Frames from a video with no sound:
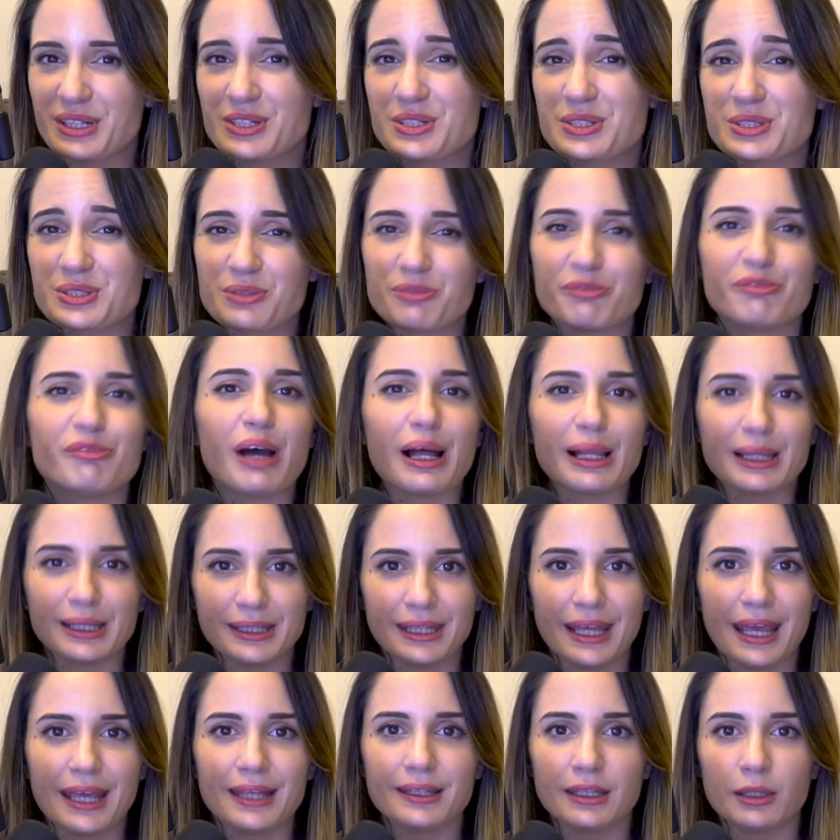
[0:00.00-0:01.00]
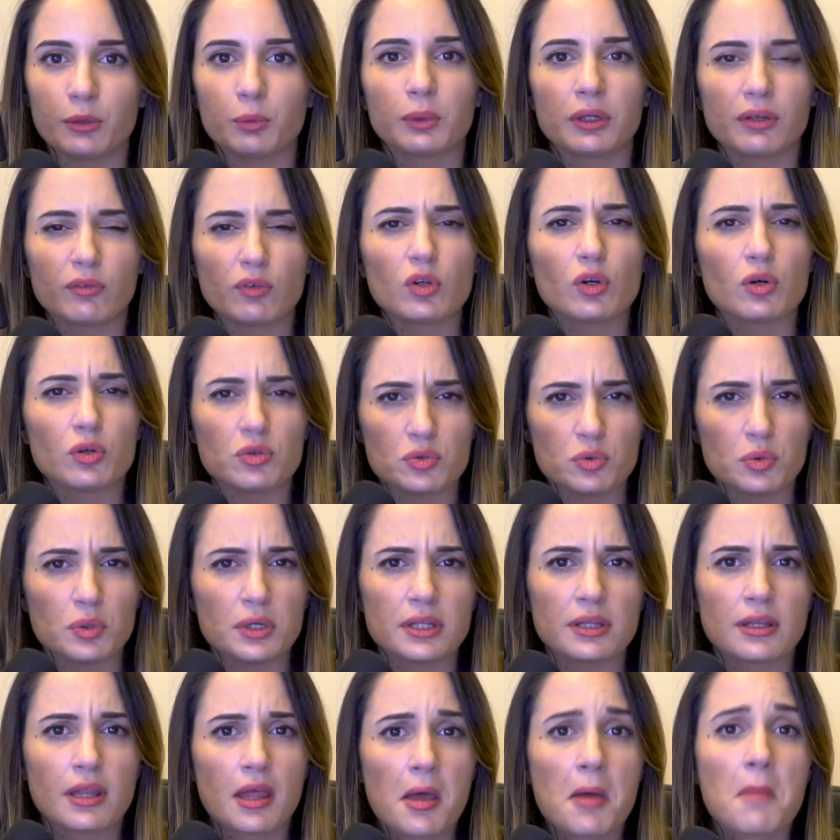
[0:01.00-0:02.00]
just to validate that whatever you're
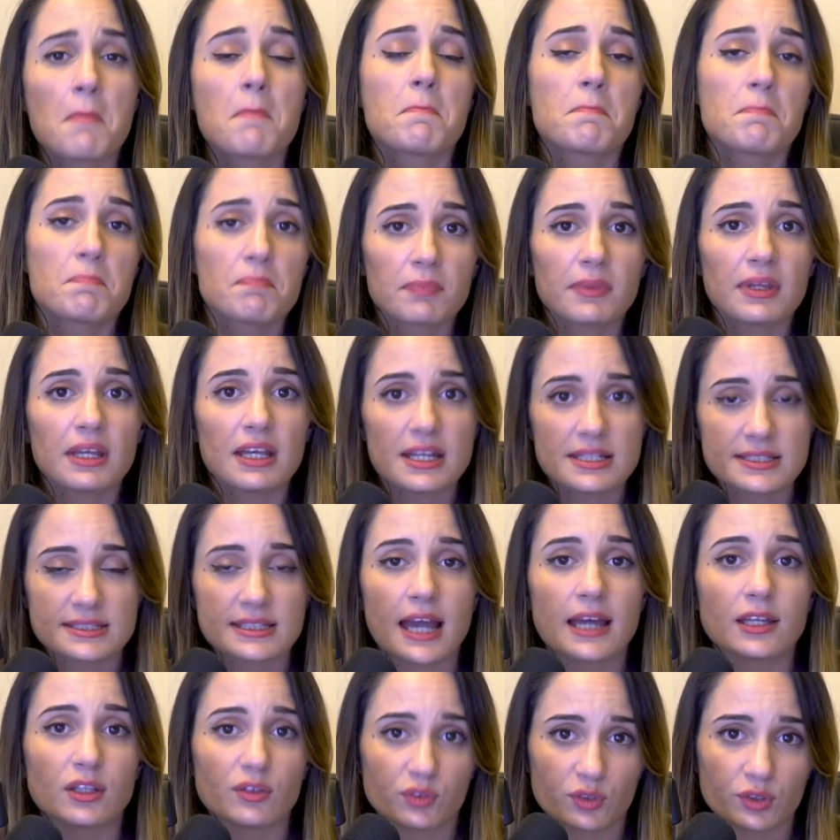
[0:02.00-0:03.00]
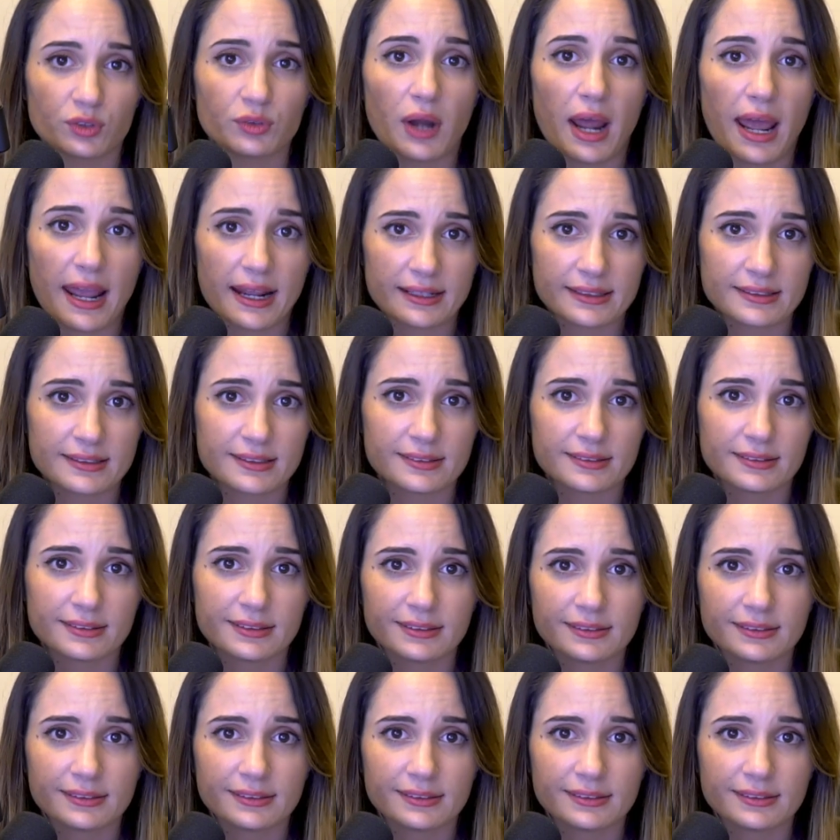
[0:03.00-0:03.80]
doing, it's kind of correct.